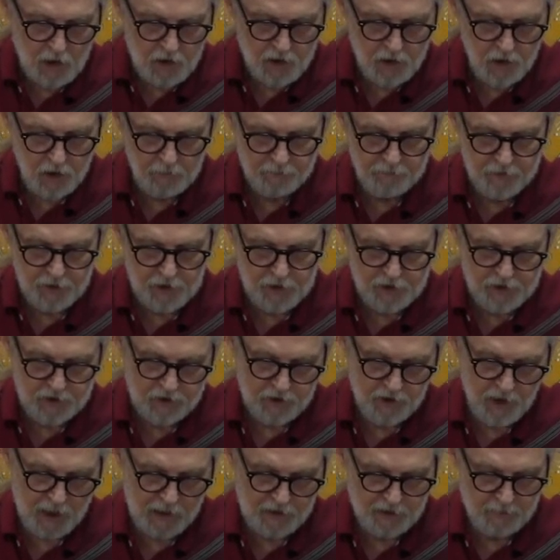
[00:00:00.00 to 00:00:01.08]
So first
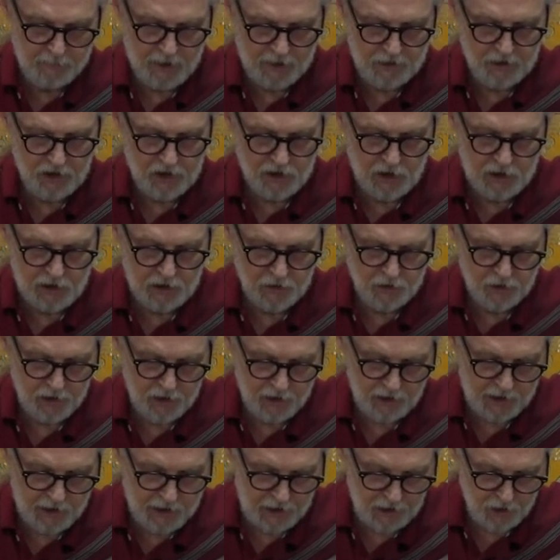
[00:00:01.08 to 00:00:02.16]
it talks about
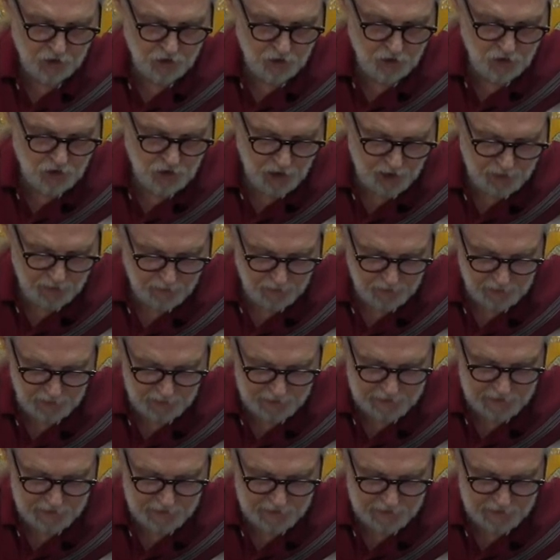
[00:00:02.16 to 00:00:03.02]
dissolution in general.